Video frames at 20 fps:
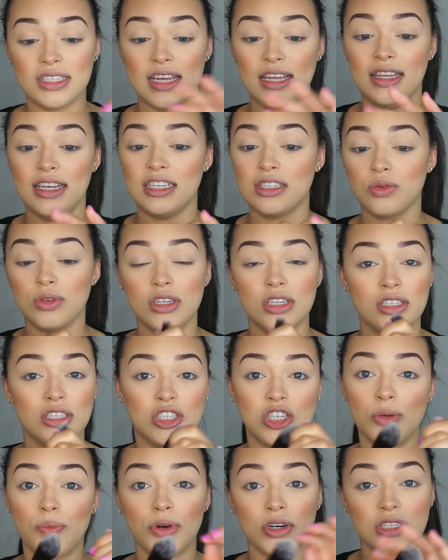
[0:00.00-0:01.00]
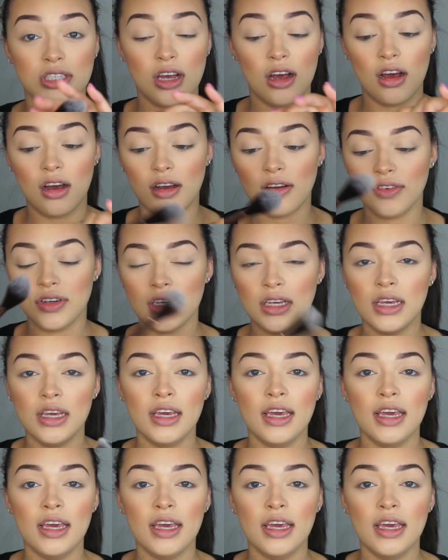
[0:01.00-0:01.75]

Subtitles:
and this one is super soft